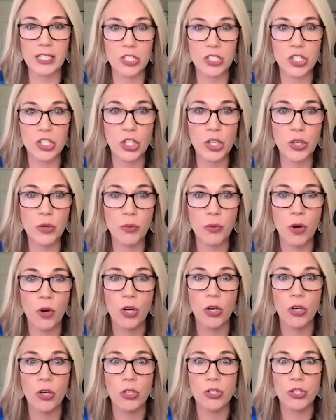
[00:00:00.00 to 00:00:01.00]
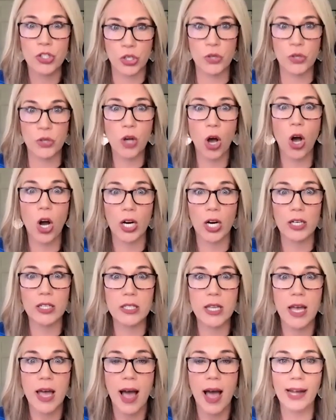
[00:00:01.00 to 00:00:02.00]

to two two guards,